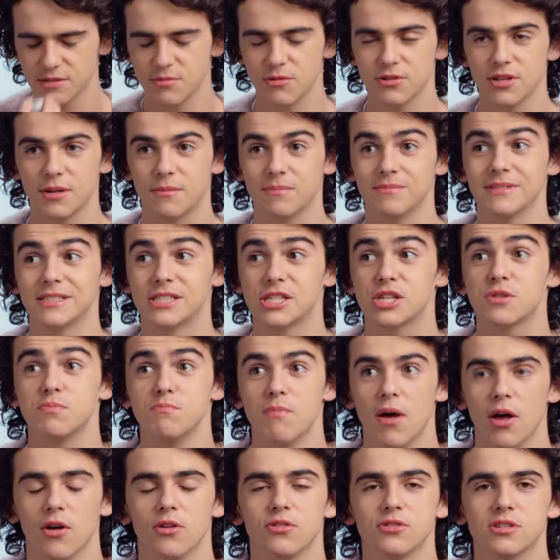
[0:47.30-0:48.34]
It smells like
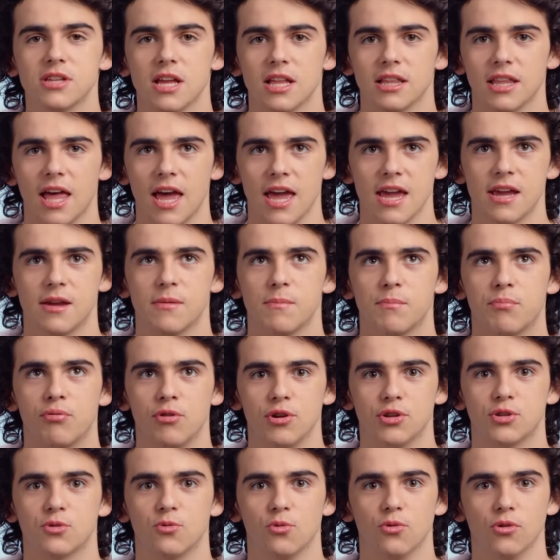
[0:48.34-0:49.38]

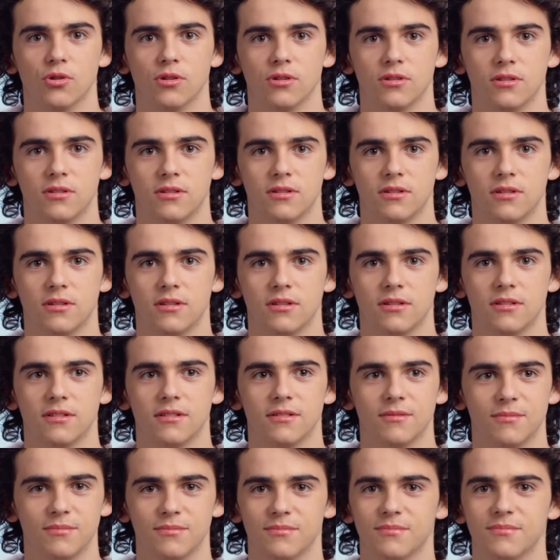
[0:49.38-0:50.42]
preschool.
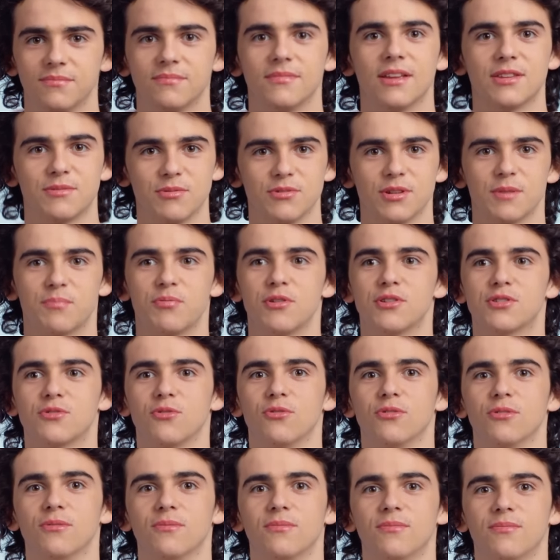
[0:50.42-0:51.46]
It smells like preschool.